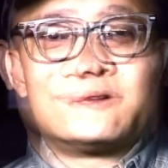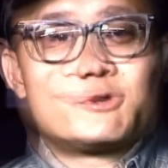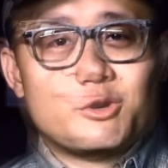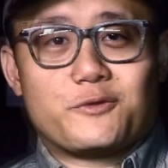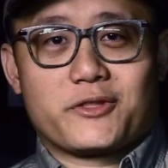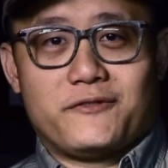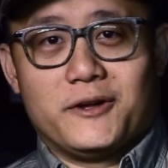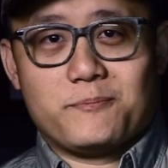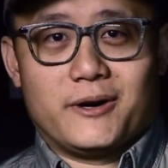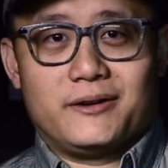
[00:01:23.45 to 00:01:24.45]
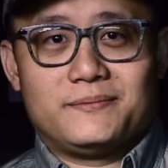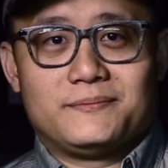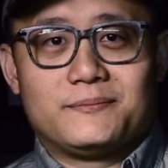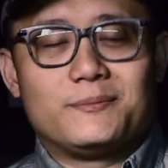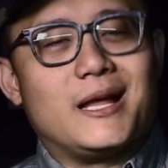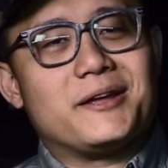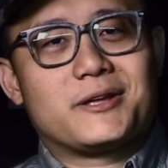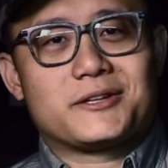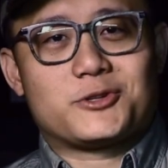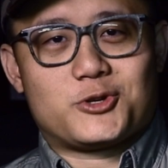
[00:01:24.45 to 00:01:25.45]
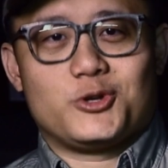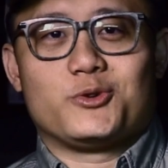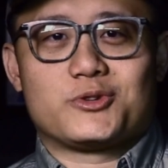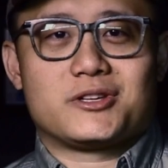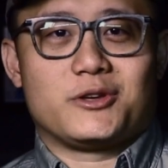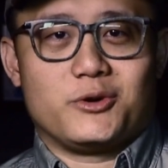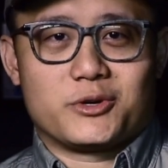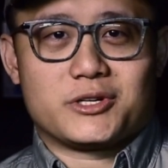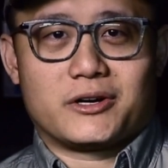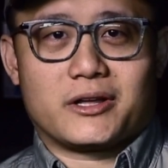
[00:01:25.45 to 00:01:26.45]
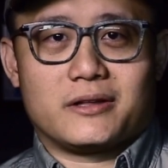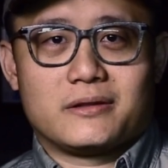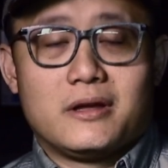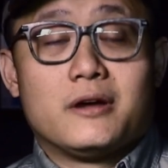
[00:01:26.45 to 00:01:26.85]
So for the fun part, now you get to choose your target.